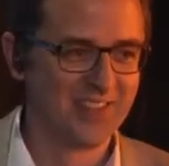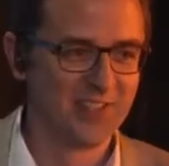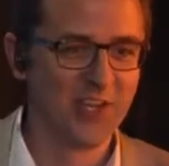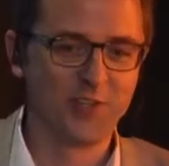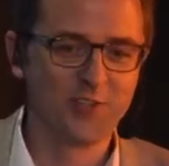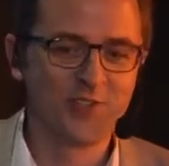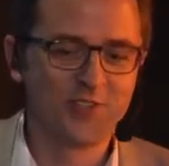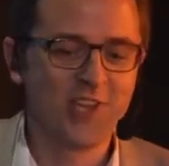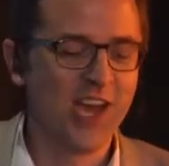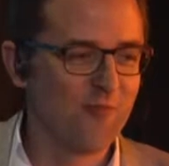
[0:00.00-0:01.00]
yeah, do,
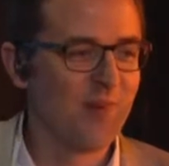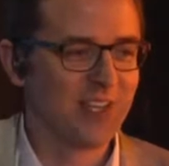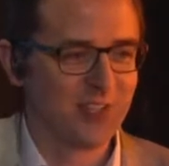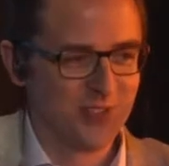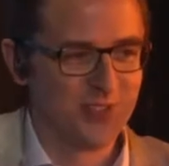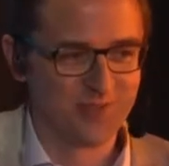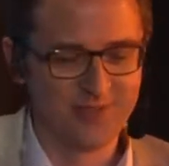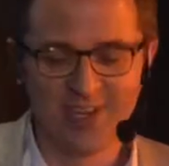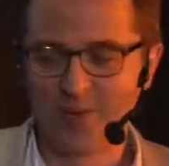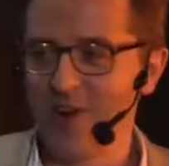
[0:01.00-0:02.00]
do you have money to
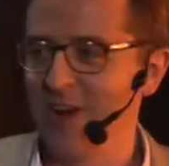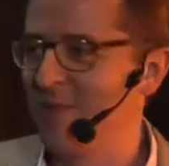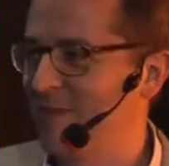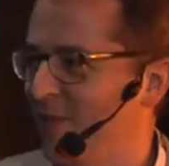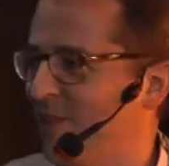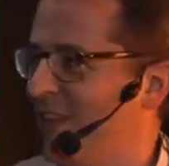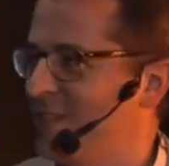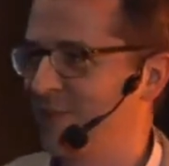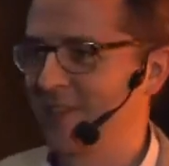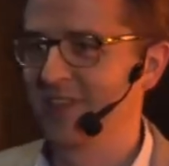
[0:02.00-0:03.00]
acquire people on
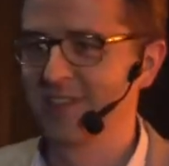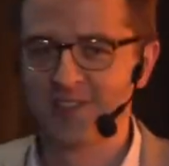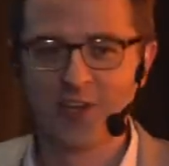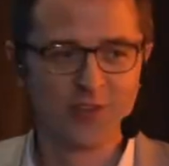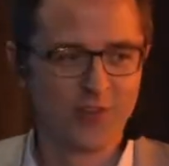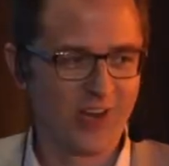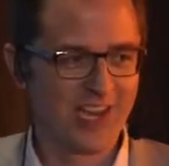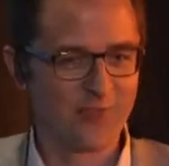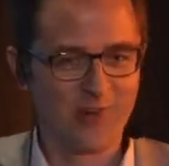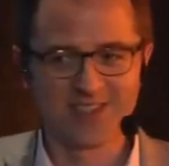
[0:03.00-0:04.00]
Facebook? You, you know, the
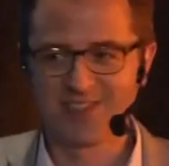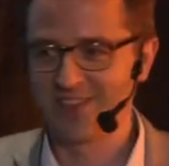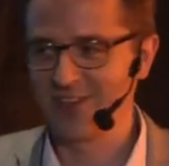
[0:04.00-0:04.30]
organic rates are